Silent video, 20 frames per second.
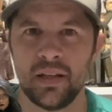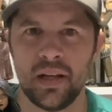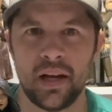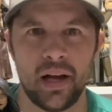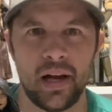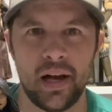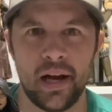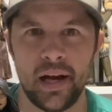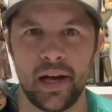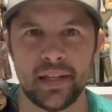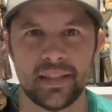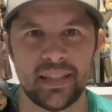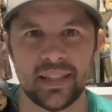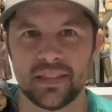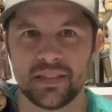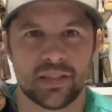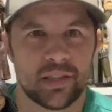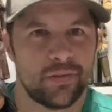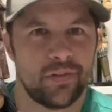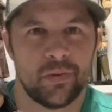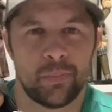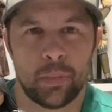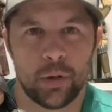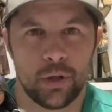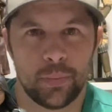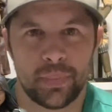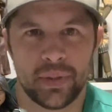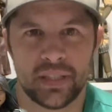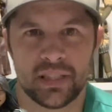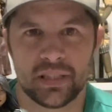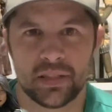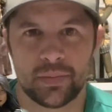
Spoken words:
didn't serve a purpose